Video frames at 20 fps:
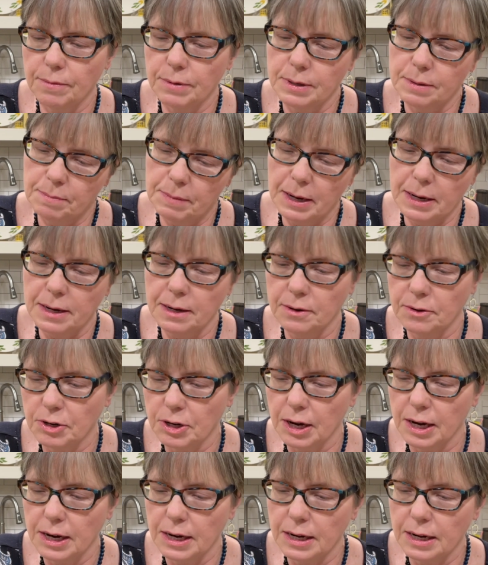was made in
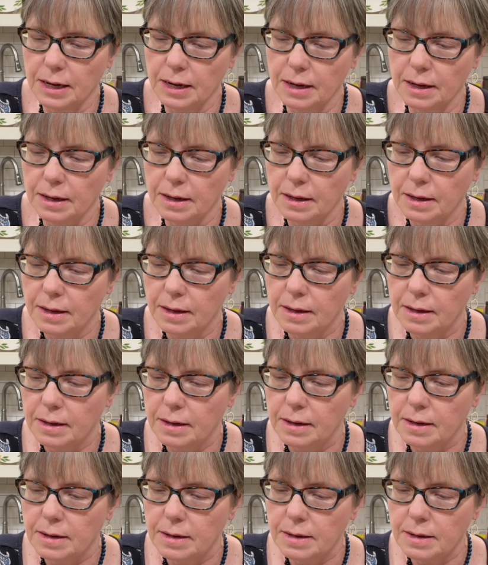China.
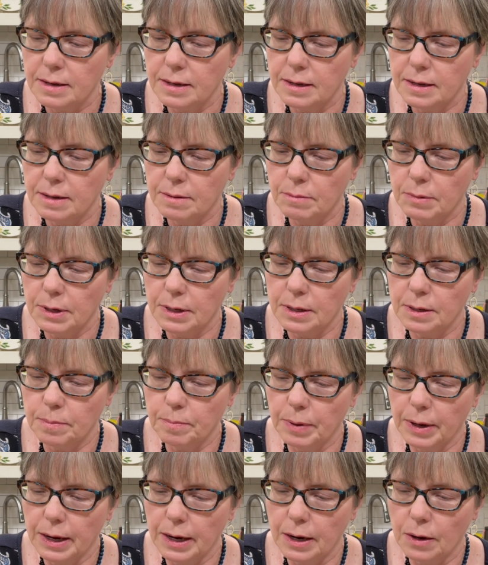Um, it's
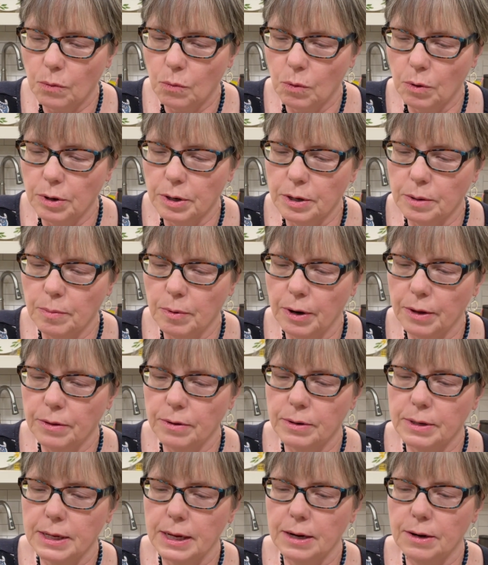by Warner
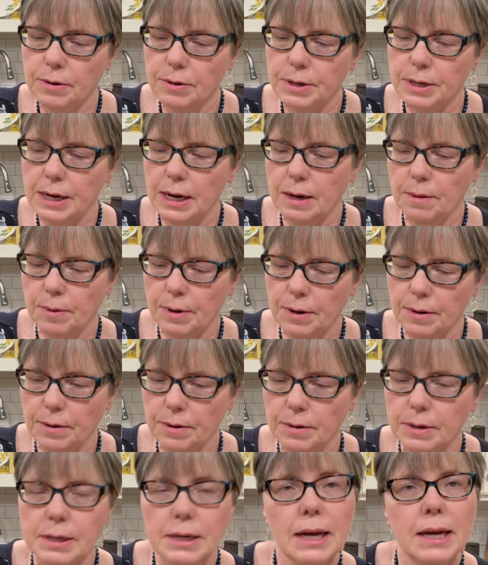Brothers Entertainment.
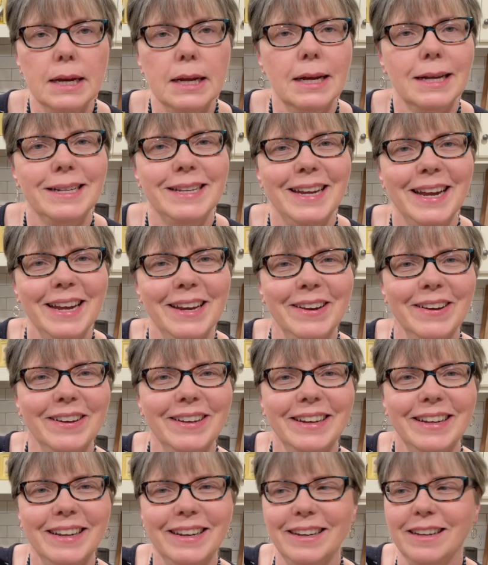There's not a date on
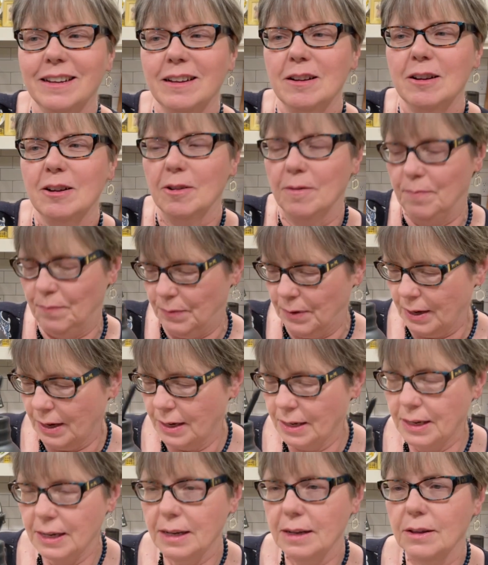it. I
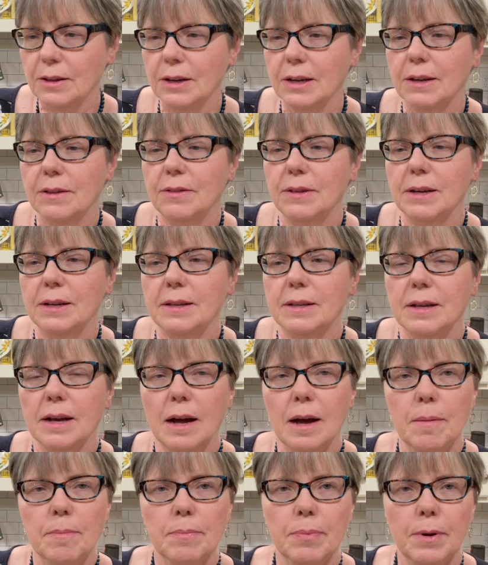did look this
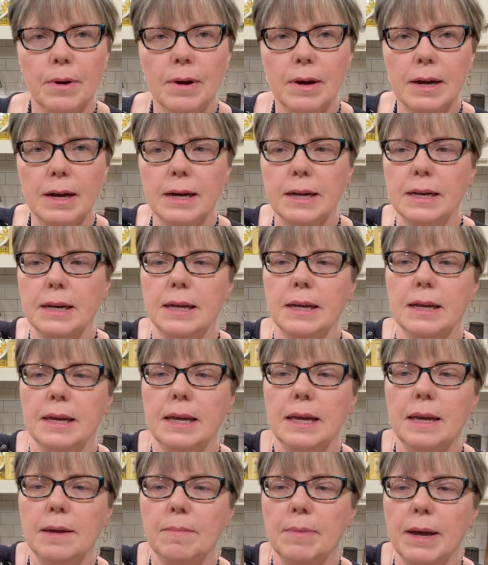up on
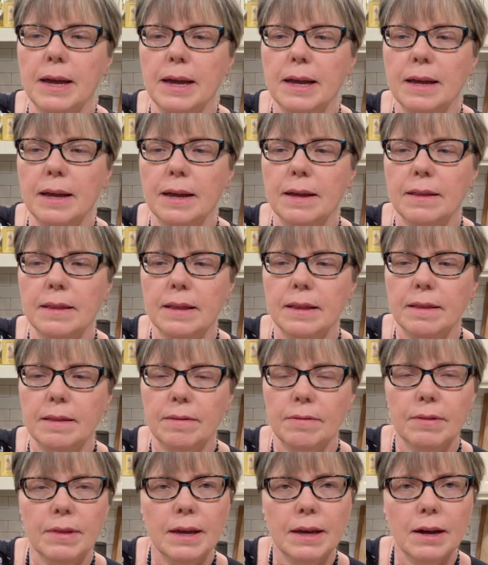eBay and
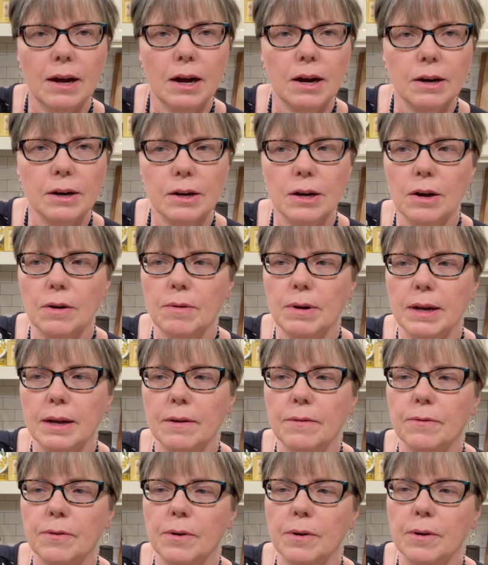they are going
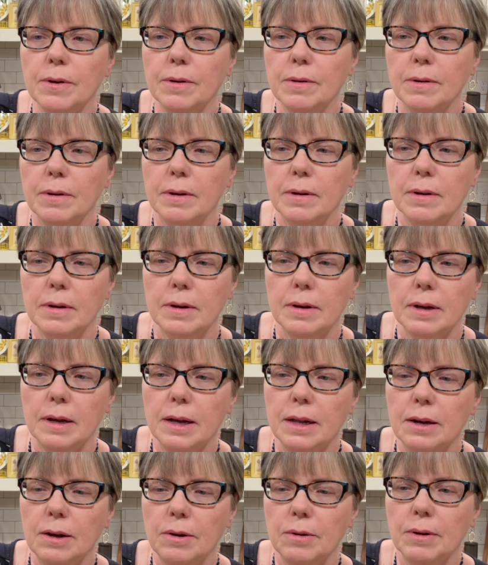for
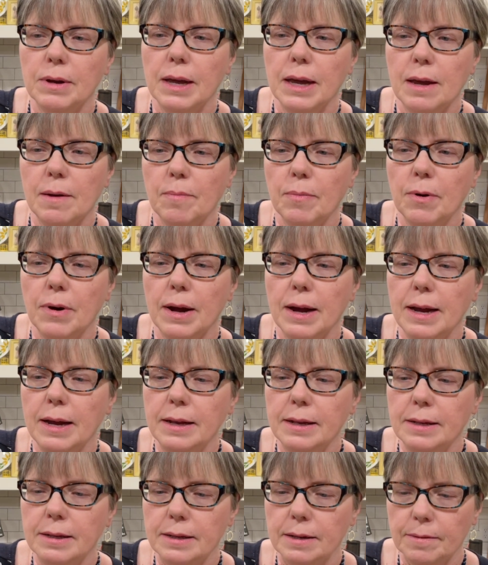an okay
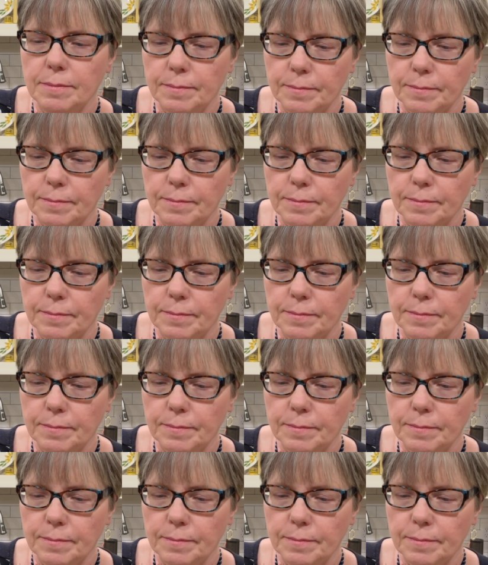price.